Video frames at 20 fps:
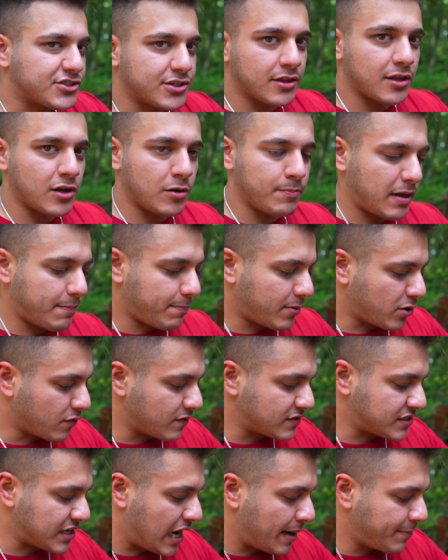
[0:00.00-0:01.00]
it a little bit, but
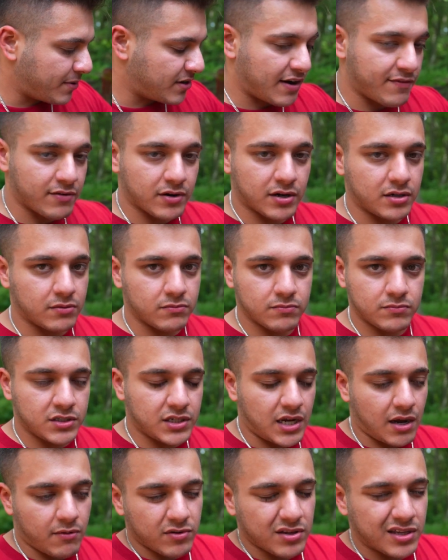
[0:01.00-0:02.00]
over time you're
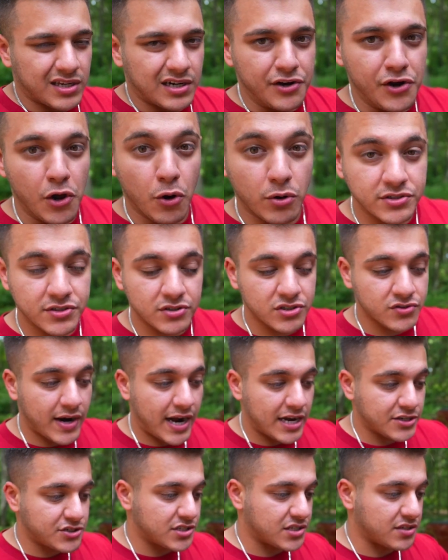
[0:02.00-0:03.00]
not really gonna notice those
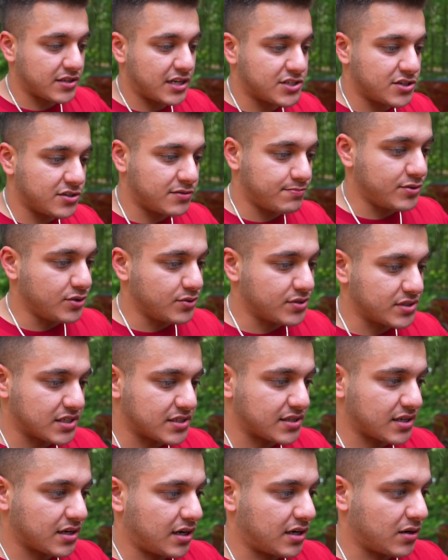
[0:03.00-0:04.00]
scratches unless you're using
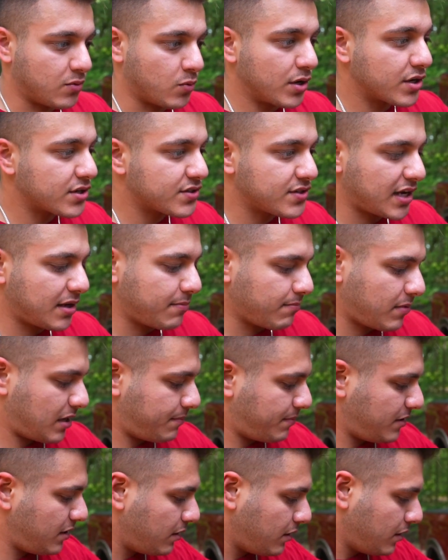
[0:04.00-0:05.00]
this thing on a work site
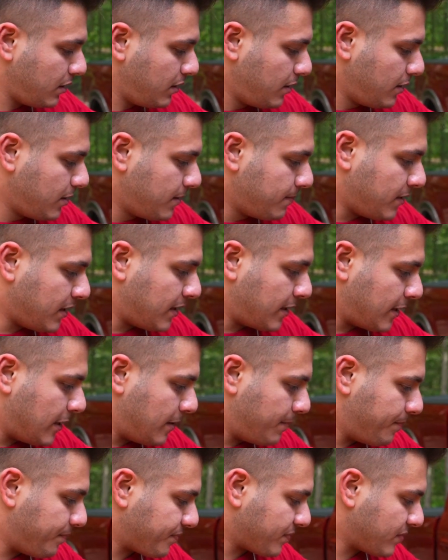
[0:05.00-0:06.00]
maybe. But
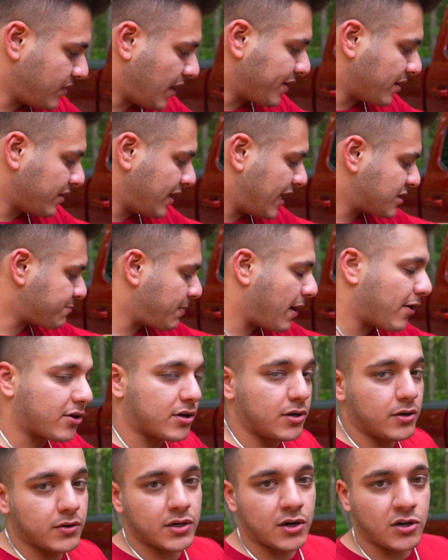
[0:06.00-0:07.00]
nonetheless, powder
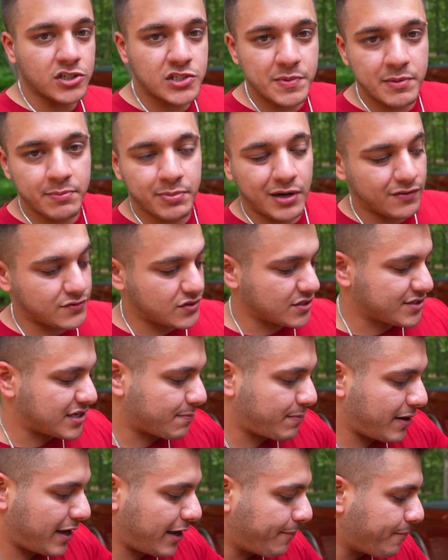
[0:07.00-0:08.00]
coat could also be buffed just
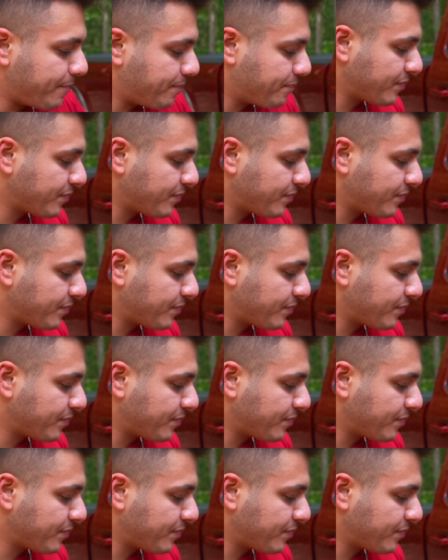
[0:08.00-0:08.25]
like paint.